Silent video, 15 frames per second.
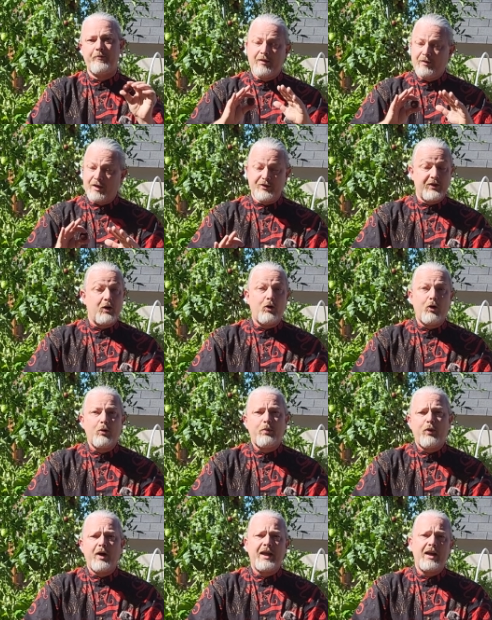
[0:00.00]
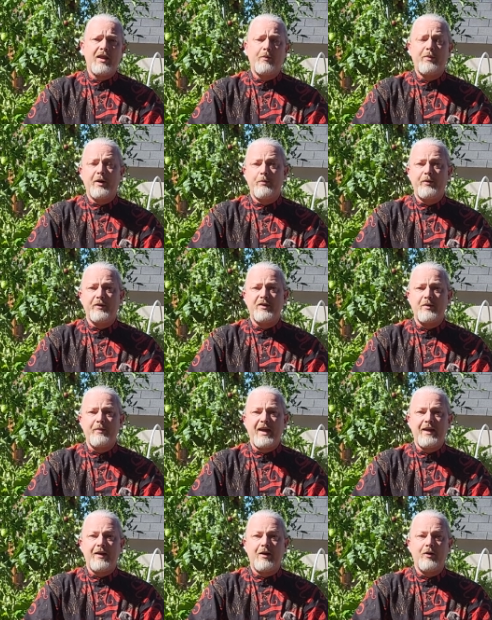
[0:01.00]
Because the whole point of the purple
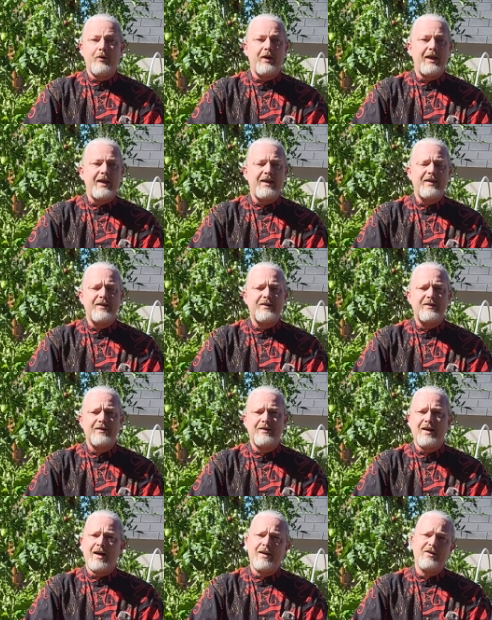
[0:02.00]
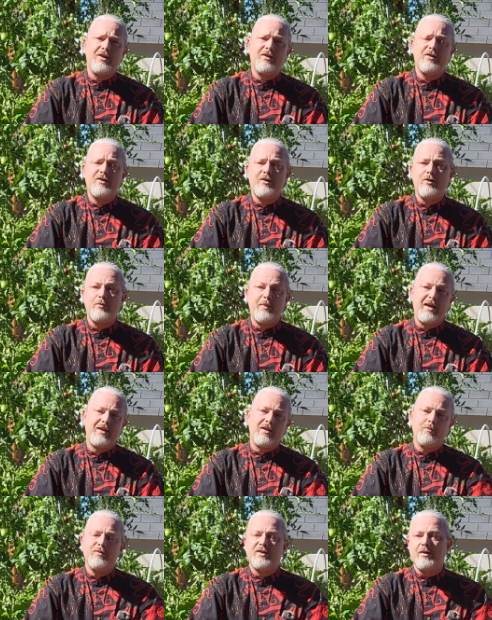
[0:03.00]
tomato is not just to make
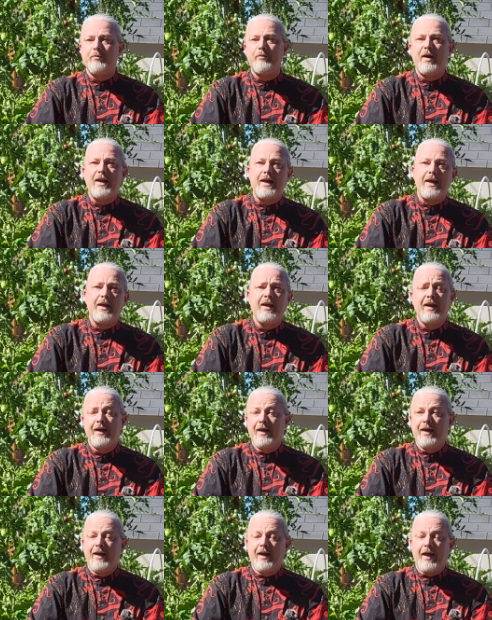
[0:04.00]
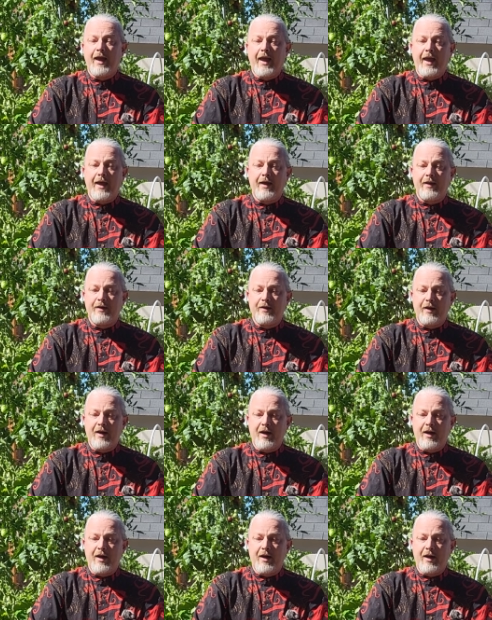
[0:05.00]
them some money and